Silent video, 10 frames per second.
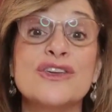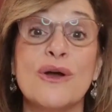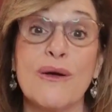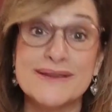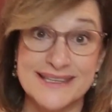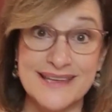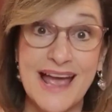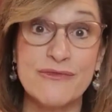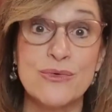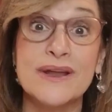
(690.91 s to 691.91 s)
you always
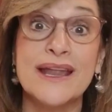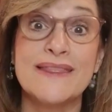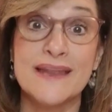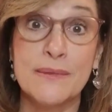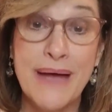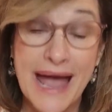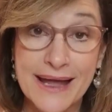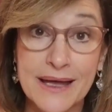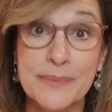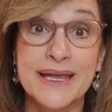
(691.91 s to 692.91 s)
have one and then a
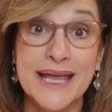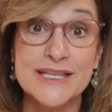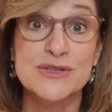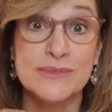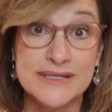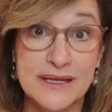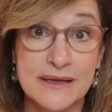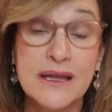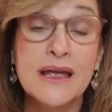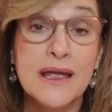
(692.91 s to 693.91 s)
backup in case you
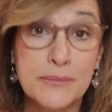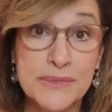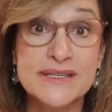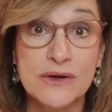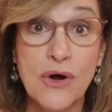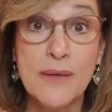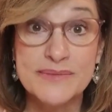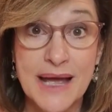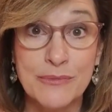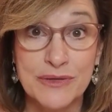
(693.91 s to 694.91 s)
miss a crop
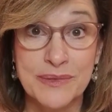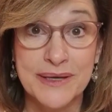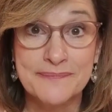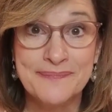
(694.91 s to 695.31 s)
time with me.